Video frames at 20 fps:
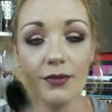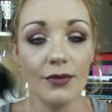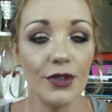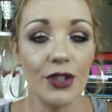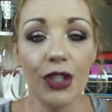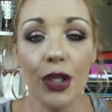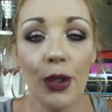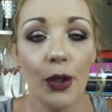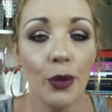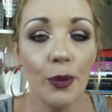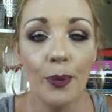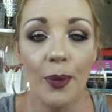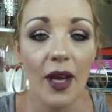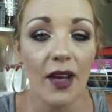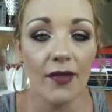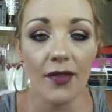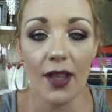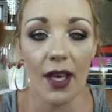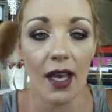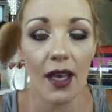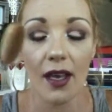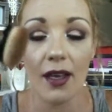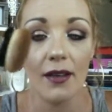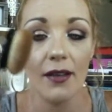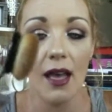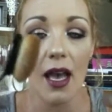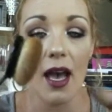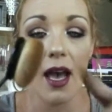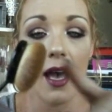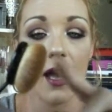dupe of the
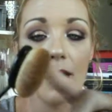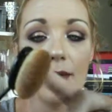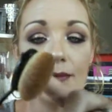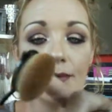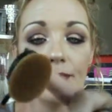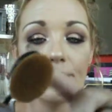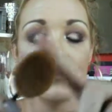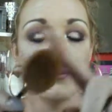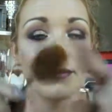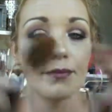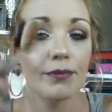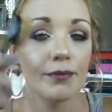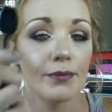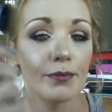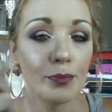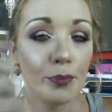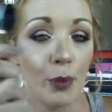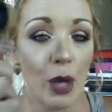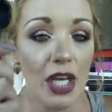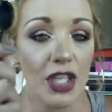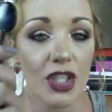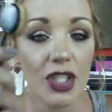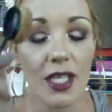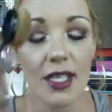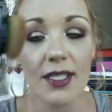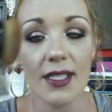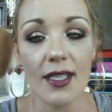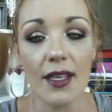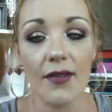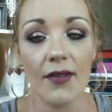
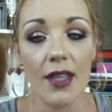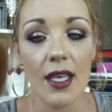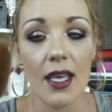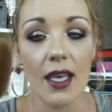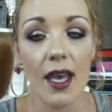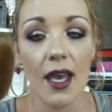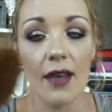brushes of the,